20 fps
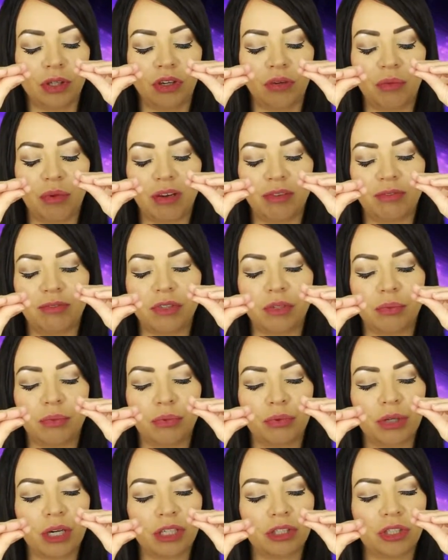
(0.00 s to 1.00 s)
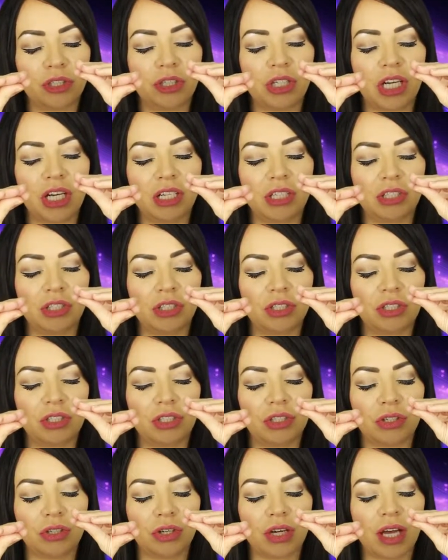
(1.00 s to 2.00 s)
You might feel pressure changers
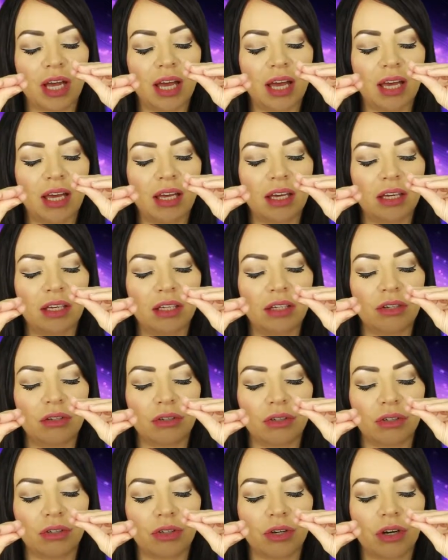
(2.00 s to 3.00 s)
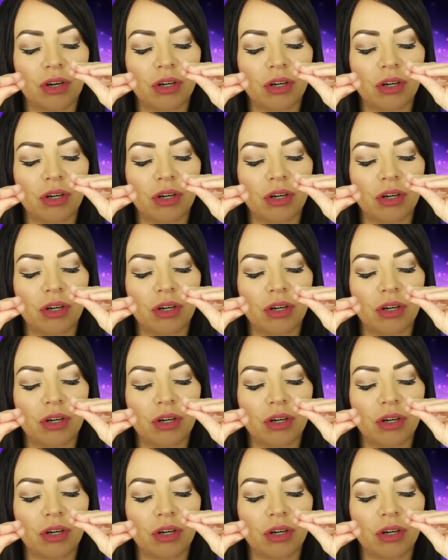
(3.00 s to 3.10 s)
in your head or your